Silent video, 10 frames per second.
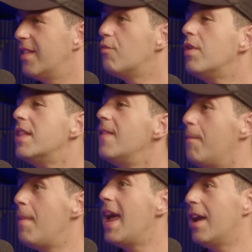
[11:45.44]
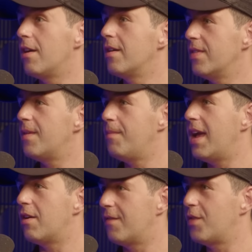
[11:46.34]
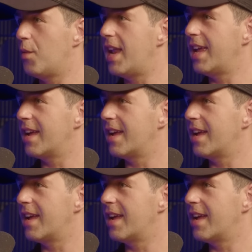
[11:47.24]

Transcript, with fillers: Really the mayor, the mayor of the wedding.